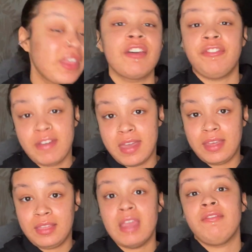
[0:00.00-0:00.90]
they're fit,
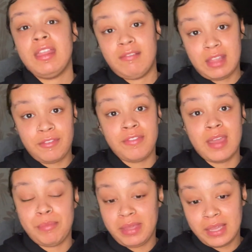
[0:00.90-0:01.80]
they're really, really
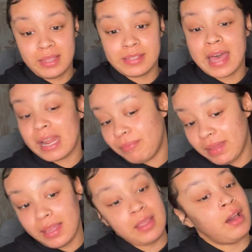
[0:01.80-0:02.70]
fit, because I'd
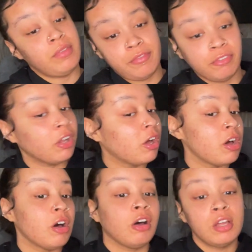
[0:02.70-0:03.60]
be on the
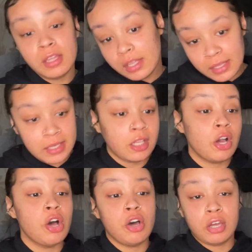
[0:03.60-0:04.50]
floor, in the
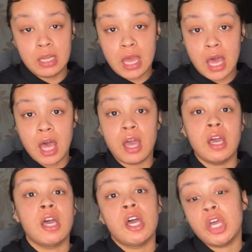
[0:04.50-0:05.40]
corner,
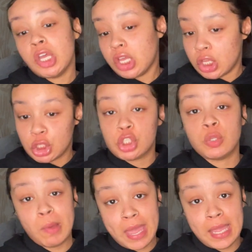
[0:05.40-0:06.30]

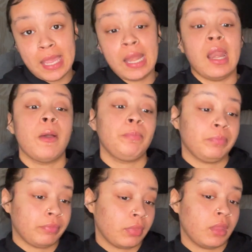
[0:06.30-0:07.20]
sweating
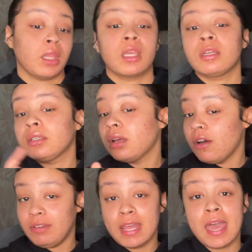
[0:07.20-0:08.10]

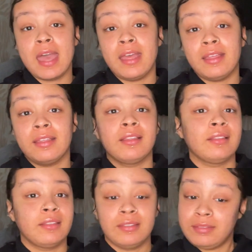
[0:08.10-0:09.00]
over there,
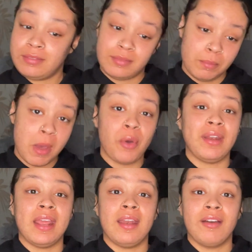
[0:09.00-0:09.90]

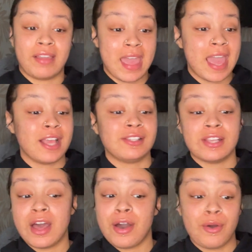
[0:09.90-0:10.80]
moaning, okay?
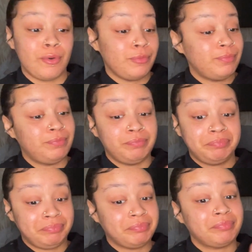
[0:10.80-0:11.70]
So
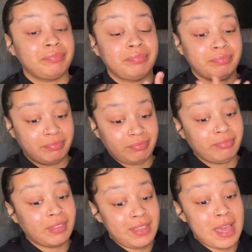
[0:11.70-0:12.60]

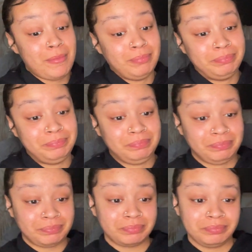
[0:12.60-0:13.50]
yeah.
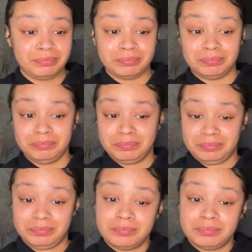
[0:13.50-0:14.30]
Okay.